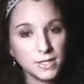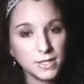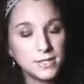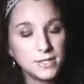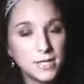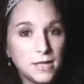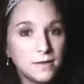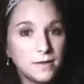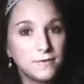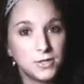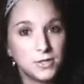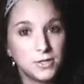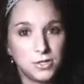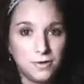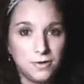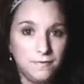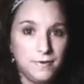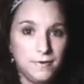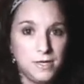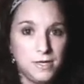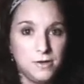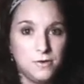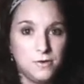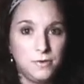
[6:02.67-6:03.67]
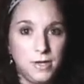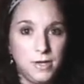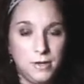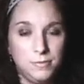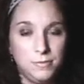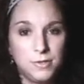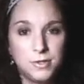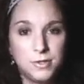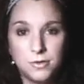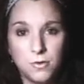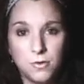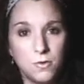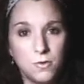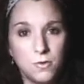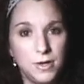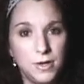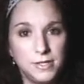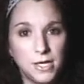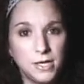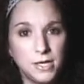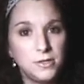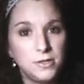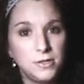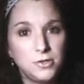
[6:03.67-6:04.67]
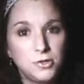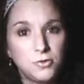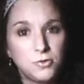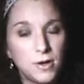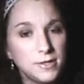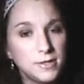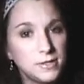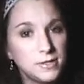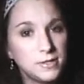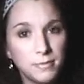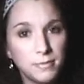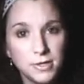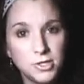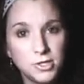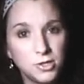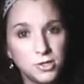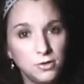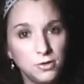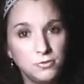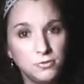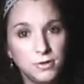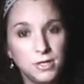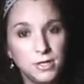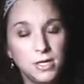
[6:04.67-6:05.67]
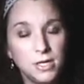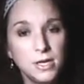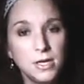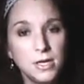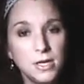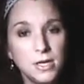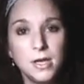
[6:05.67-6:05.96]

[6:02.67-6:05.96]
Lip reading: television, video games, toys. I just trust my children.